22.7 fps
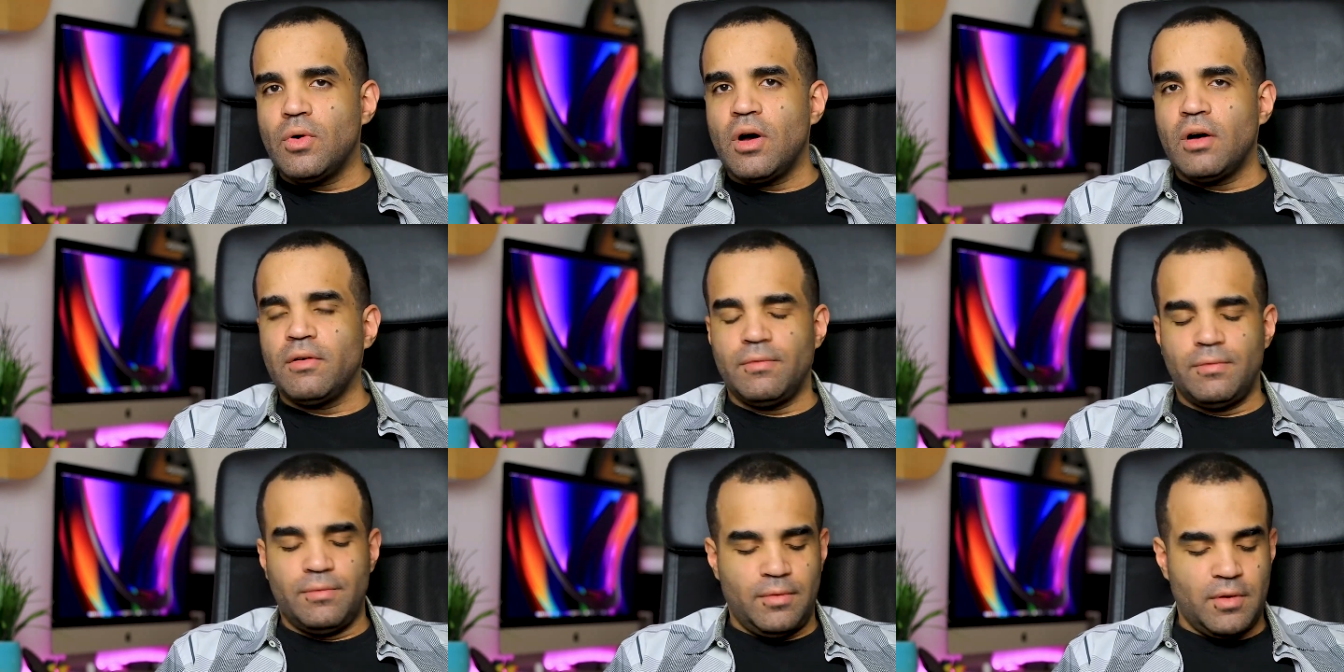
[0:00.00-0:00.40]

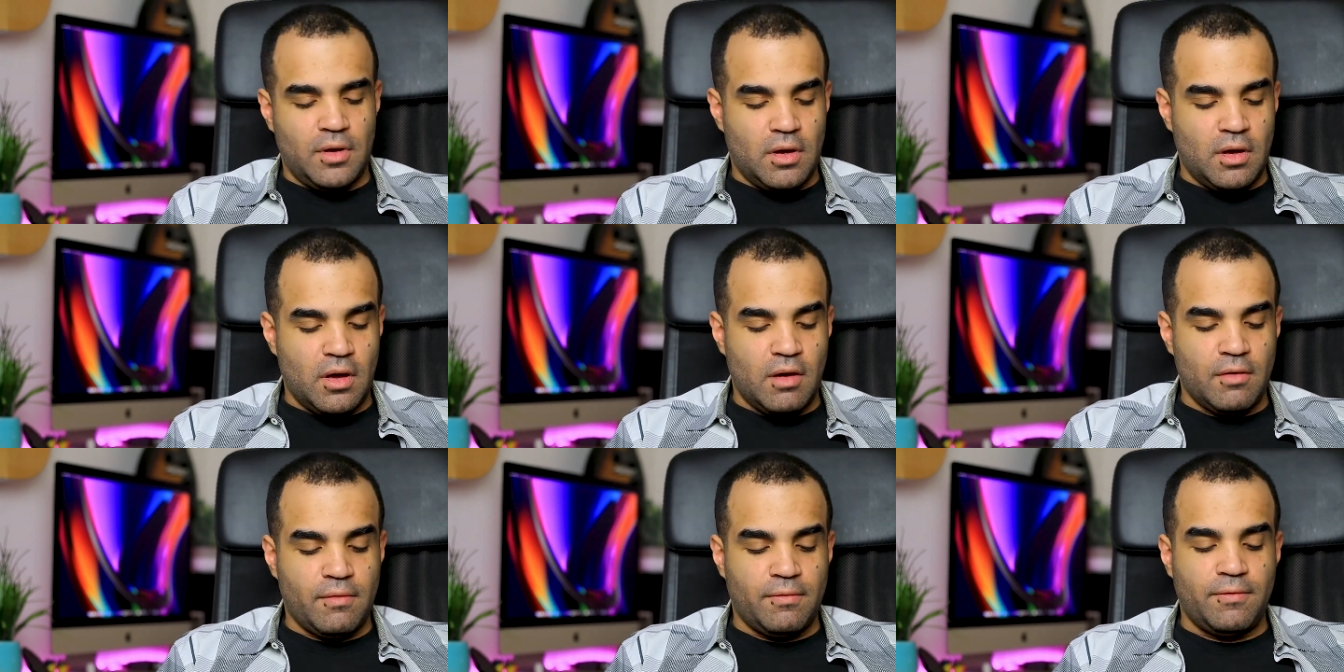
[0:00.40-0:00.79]

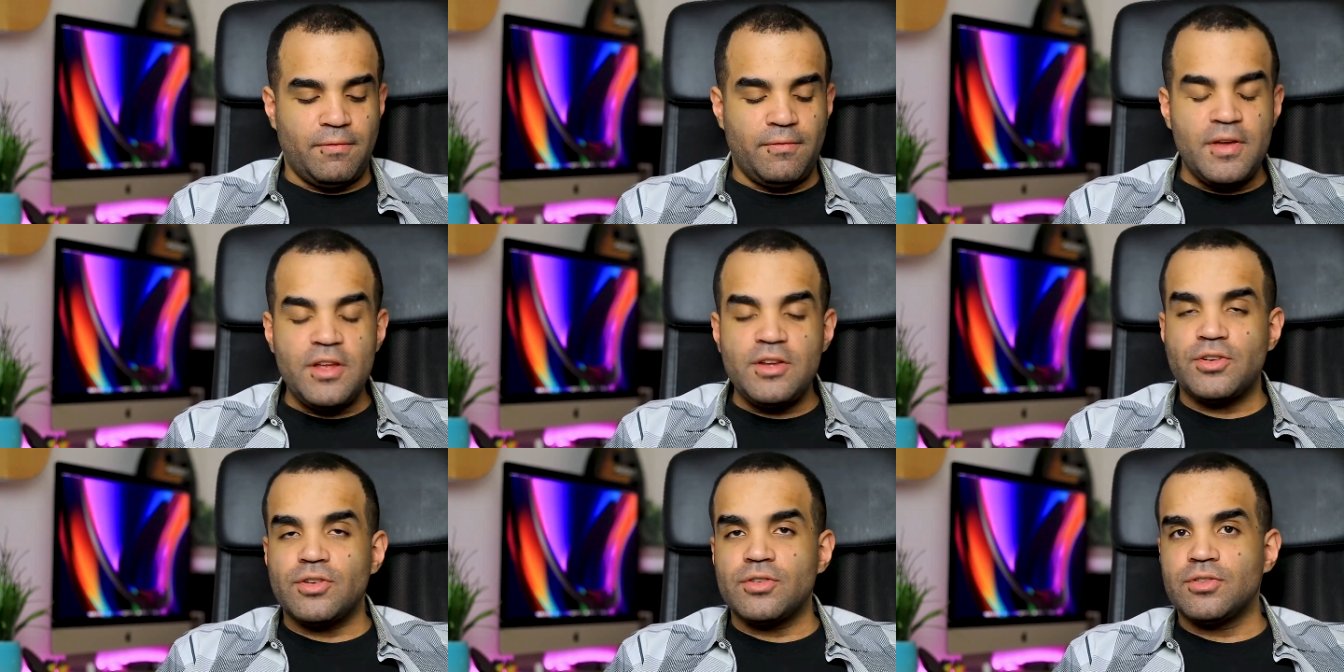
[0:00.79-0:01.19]
of
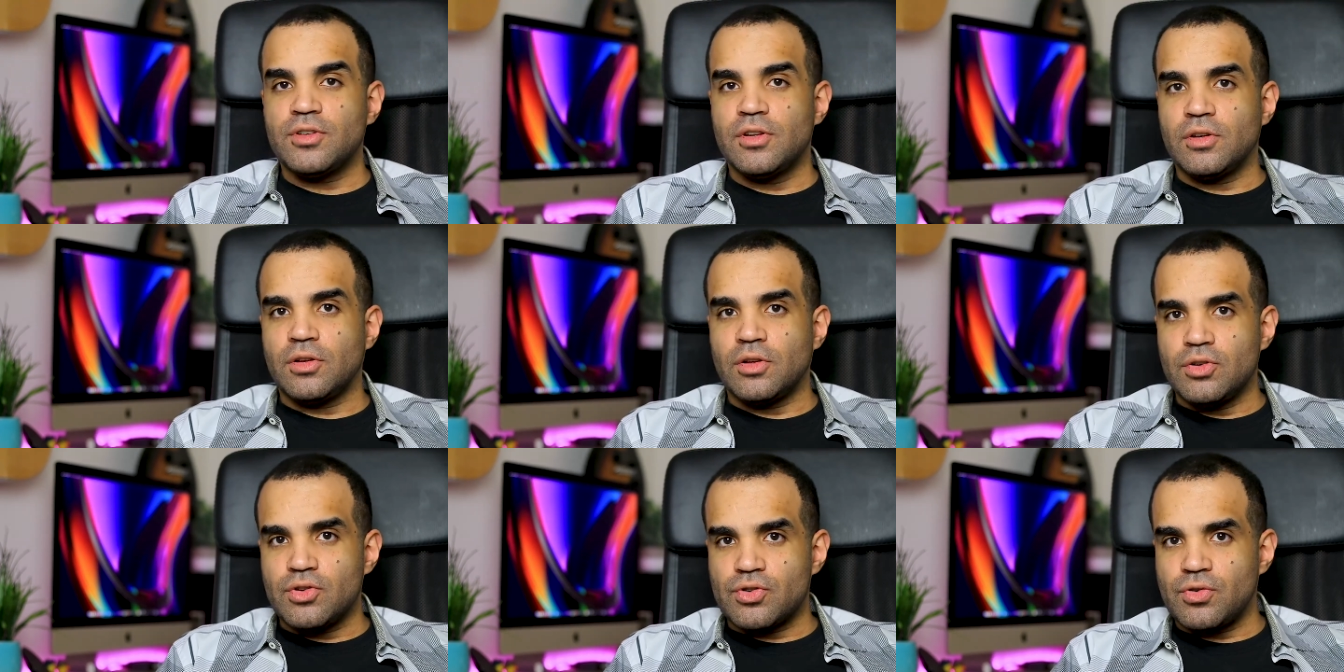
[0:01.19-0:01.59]
features
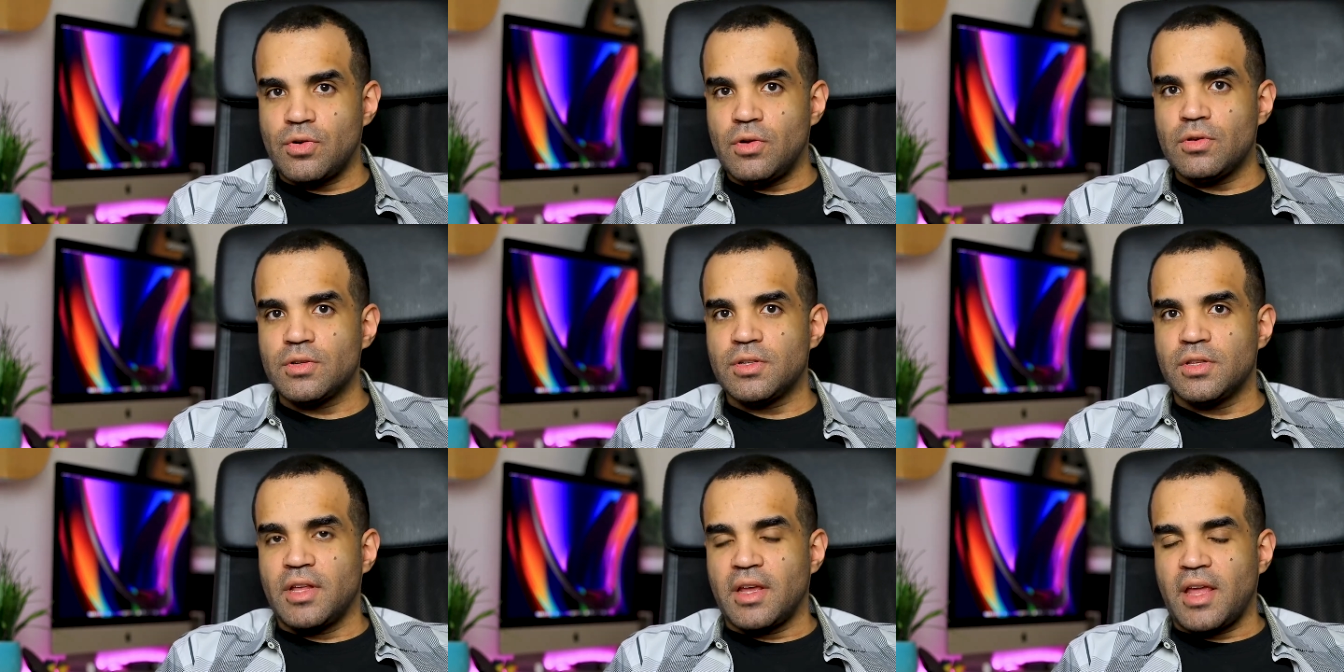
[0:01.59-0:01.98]
and
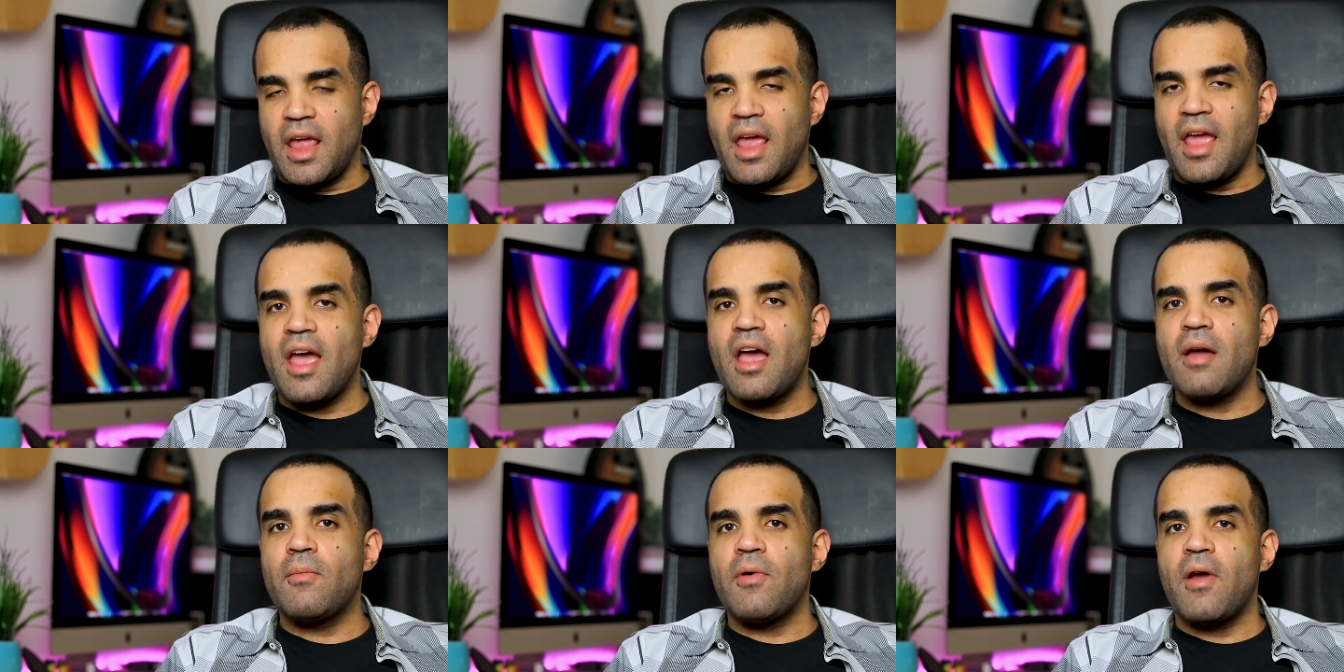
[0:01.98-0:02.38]
controls in the
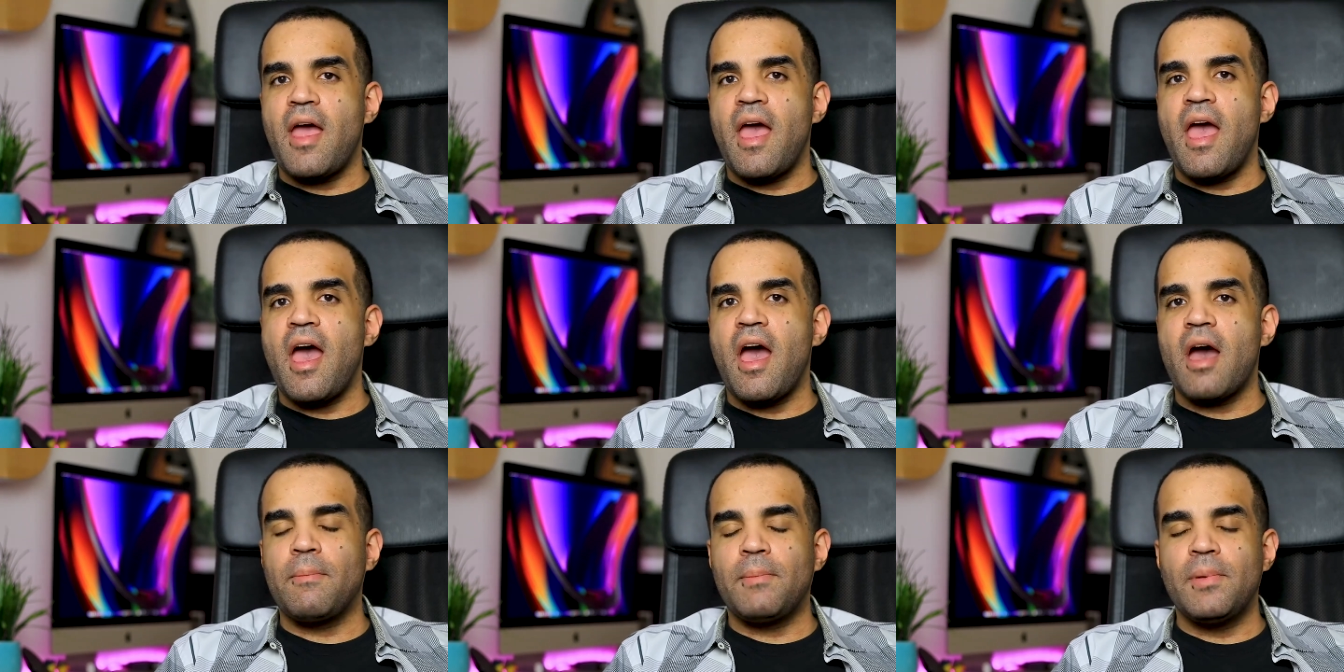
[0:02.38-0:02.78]
camera
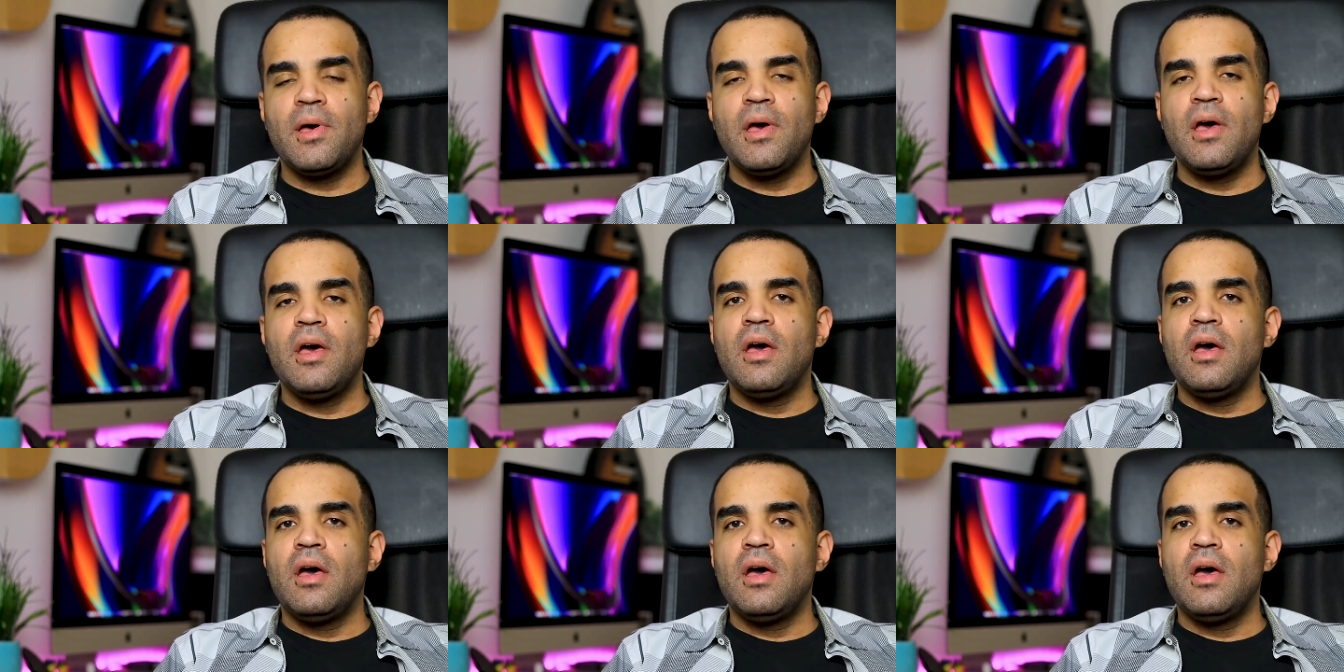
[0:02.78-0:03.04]
app